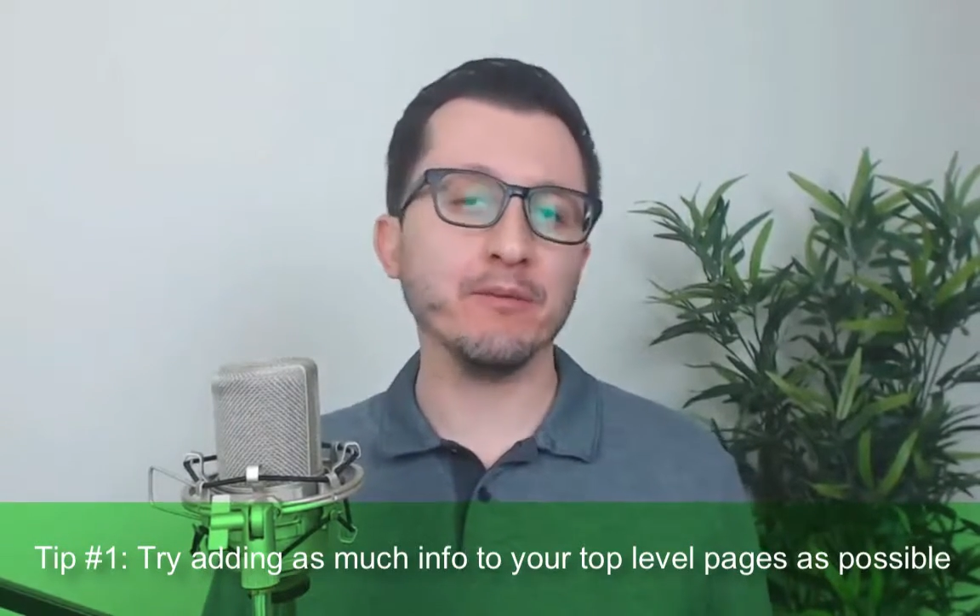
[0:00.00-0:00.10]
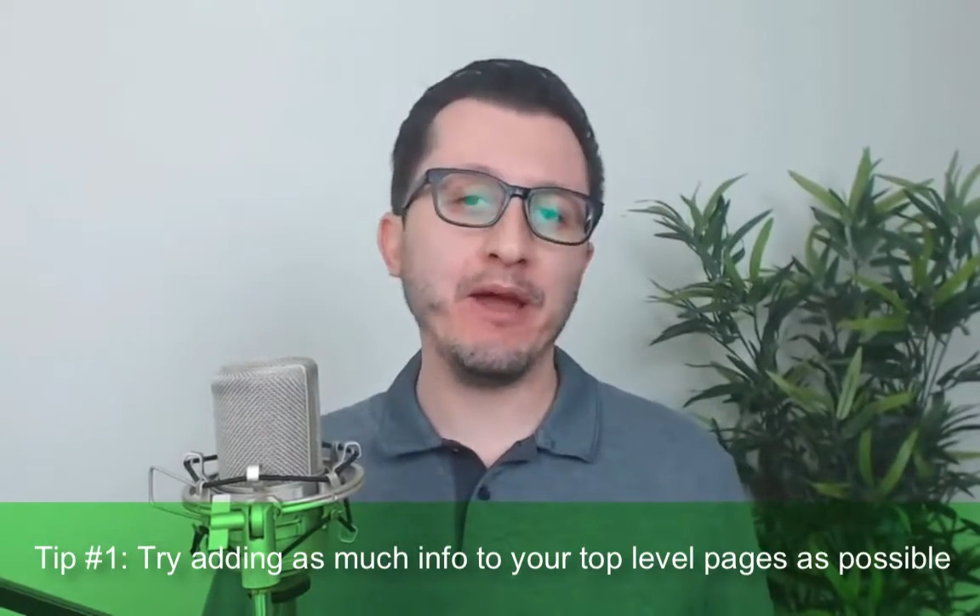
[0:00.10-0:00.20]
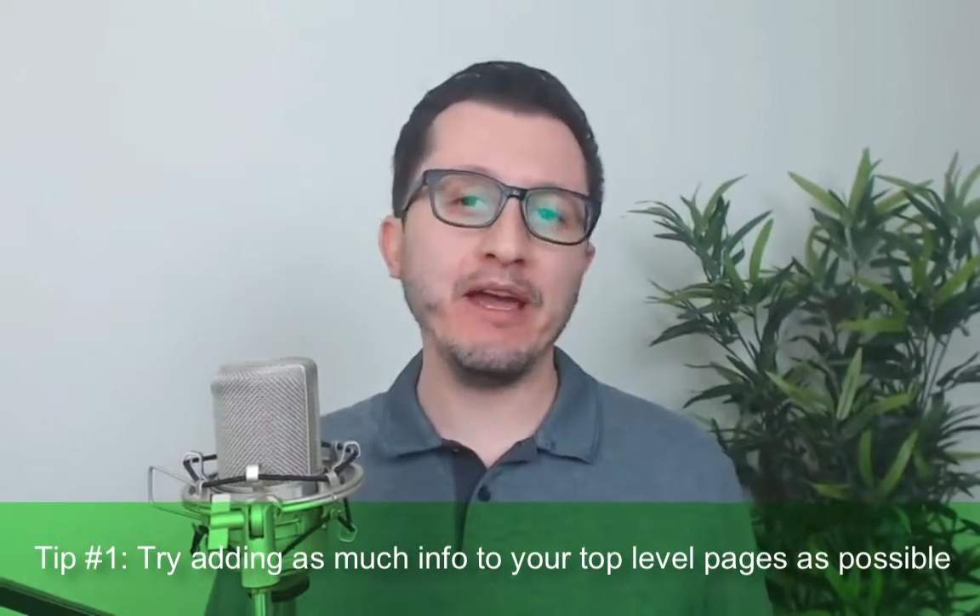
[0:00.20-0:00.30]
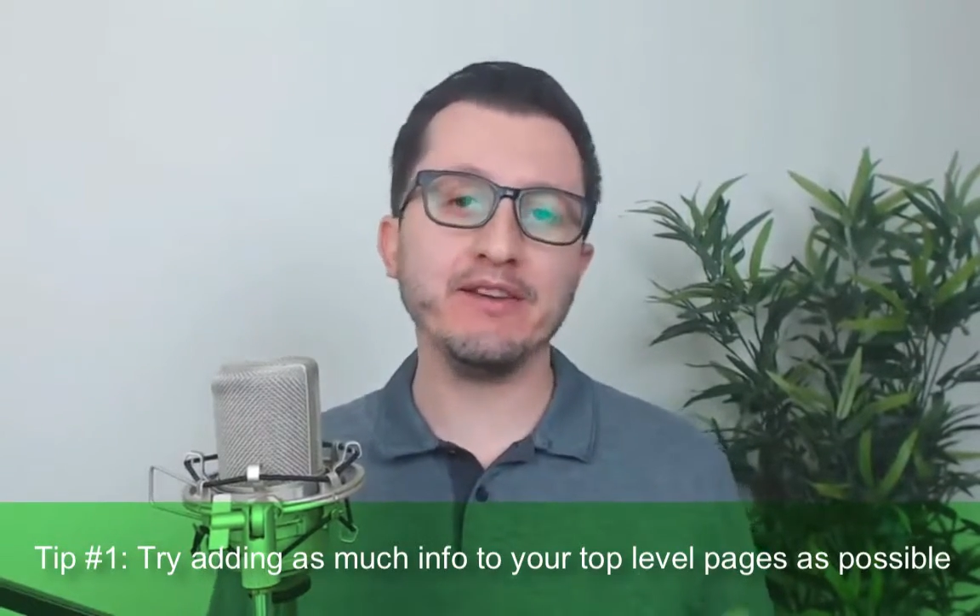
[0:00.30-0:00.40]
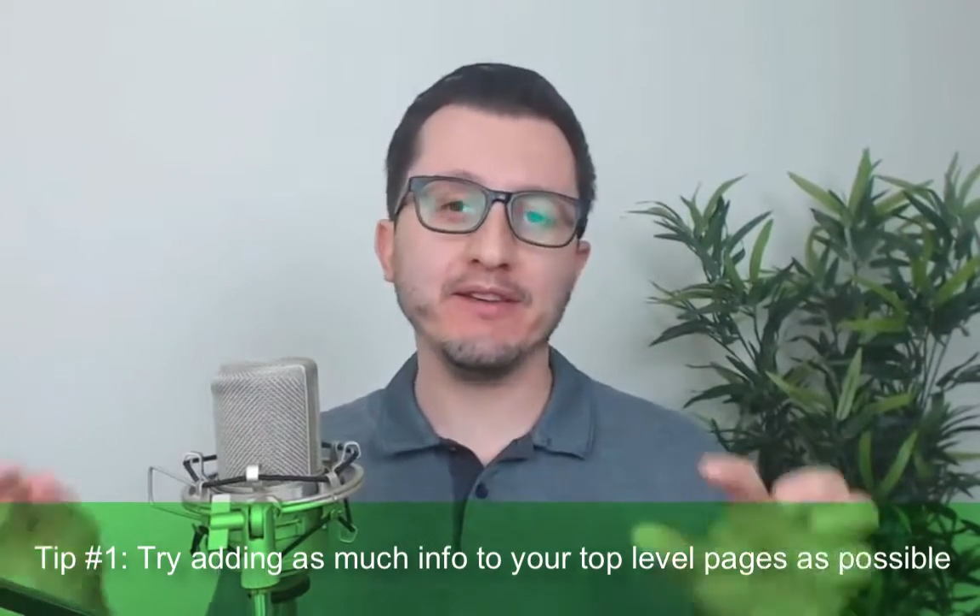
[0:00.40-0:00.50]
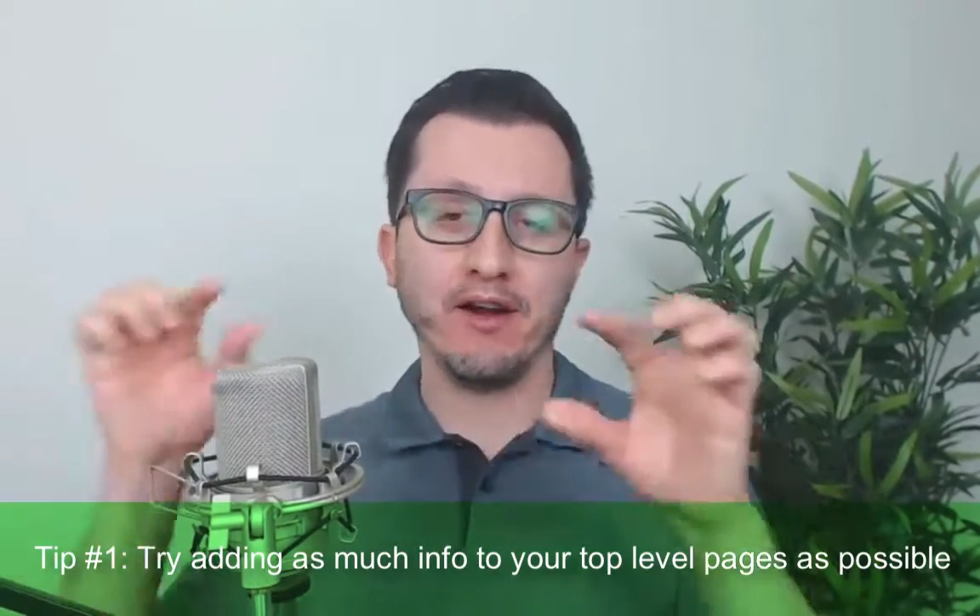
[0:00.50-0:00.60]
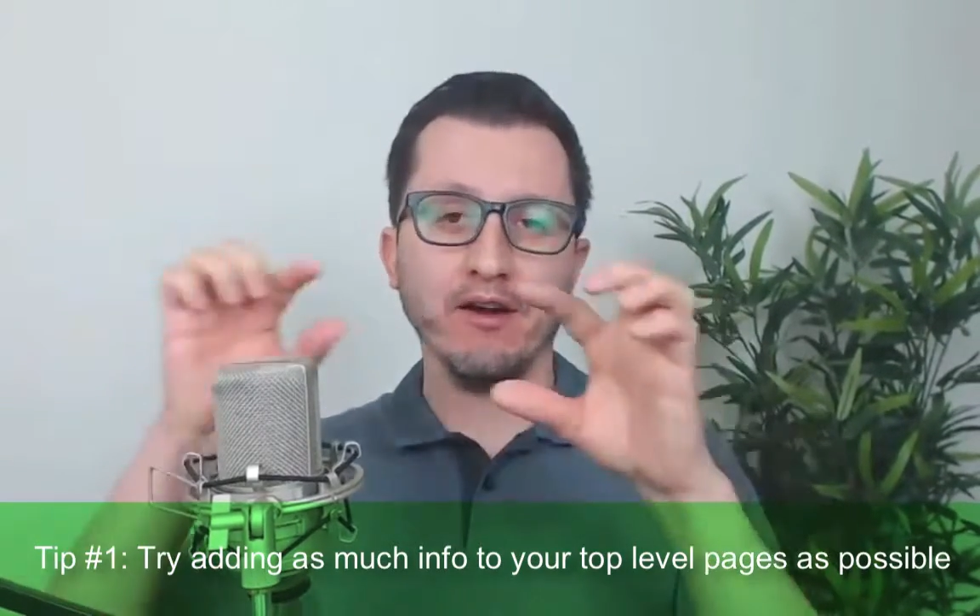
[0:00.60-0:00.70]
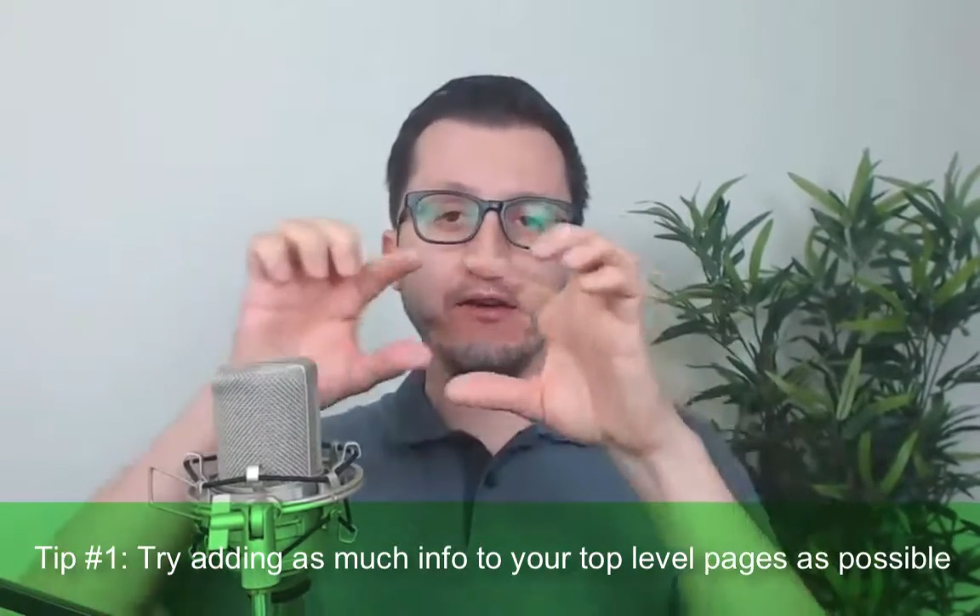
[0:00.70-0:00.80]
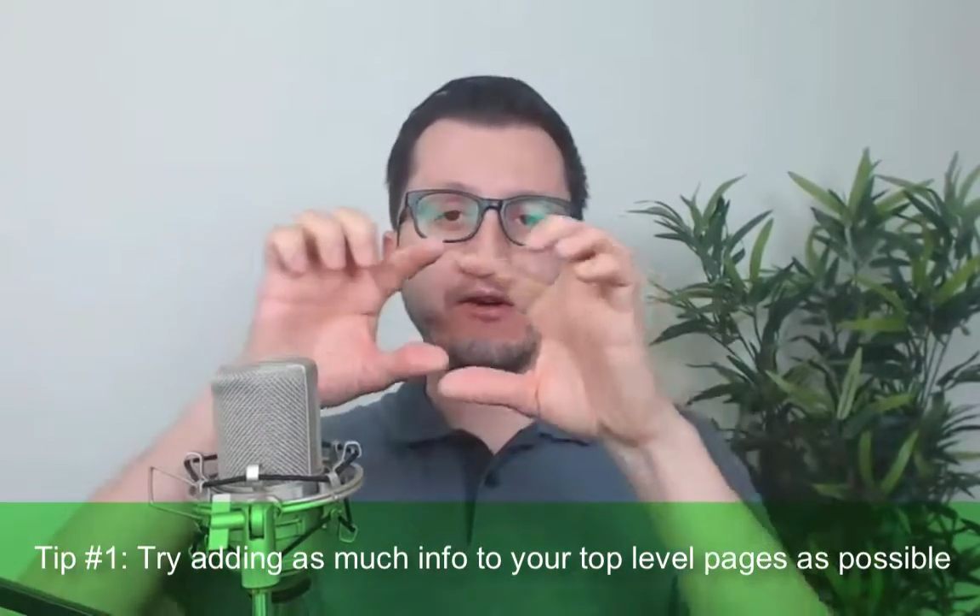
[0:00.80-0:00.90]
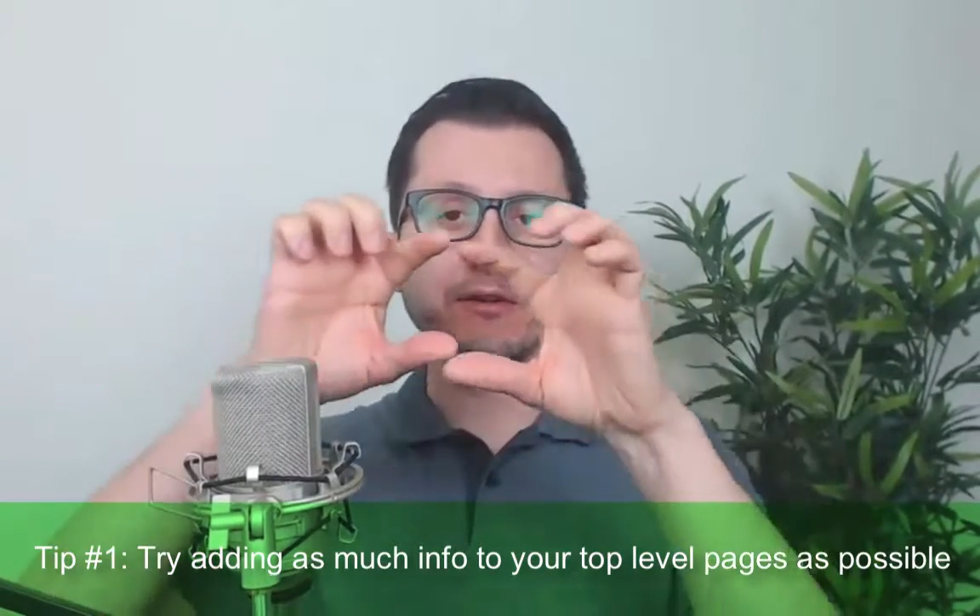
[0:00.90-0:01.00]
pages
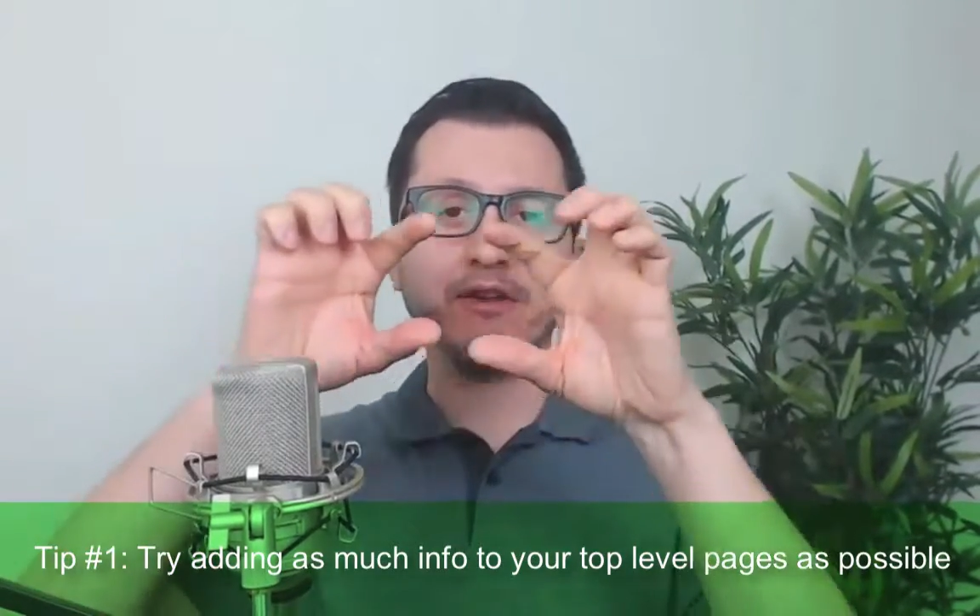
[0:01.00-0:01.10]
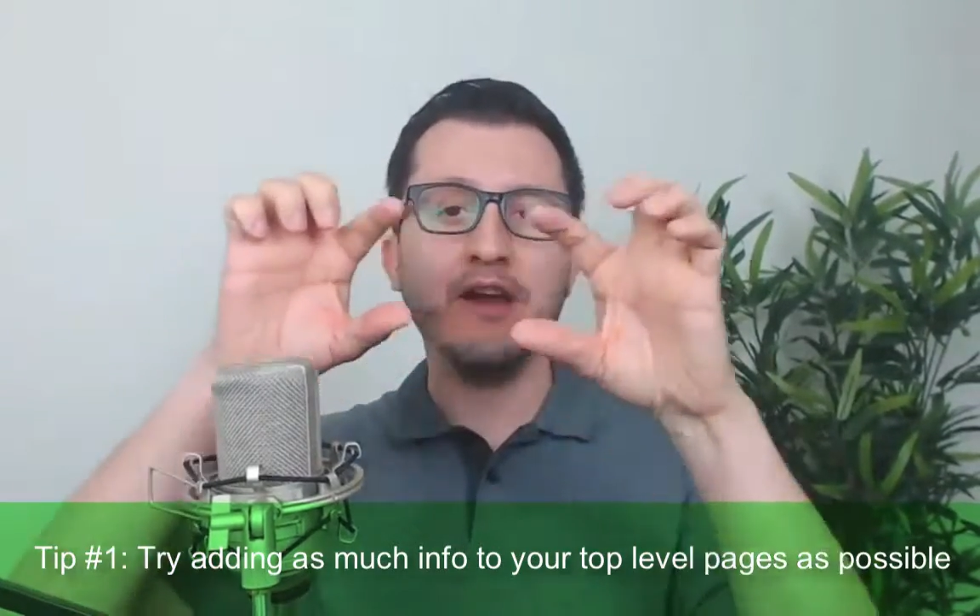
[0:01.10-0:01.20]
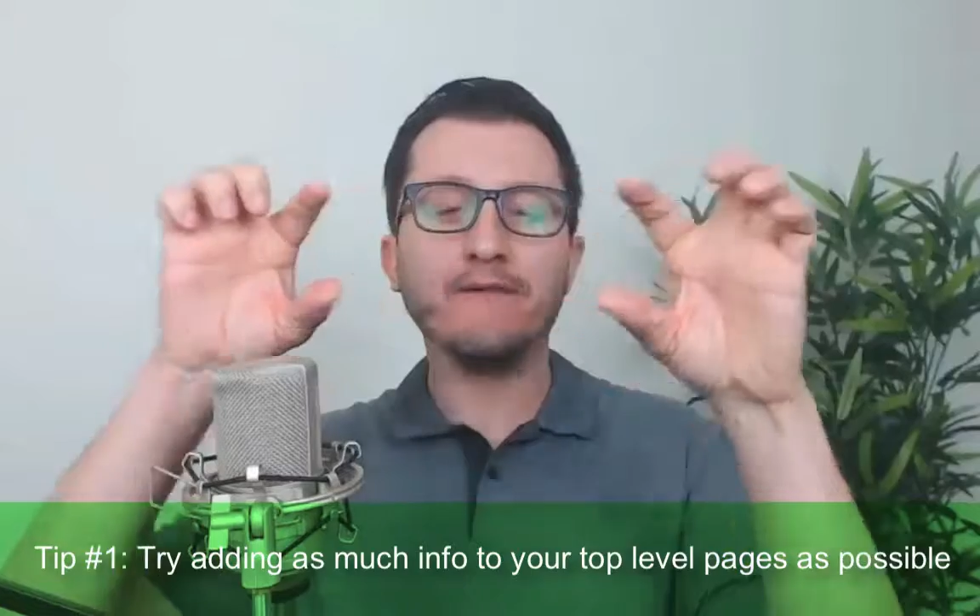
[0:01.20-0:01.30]
are those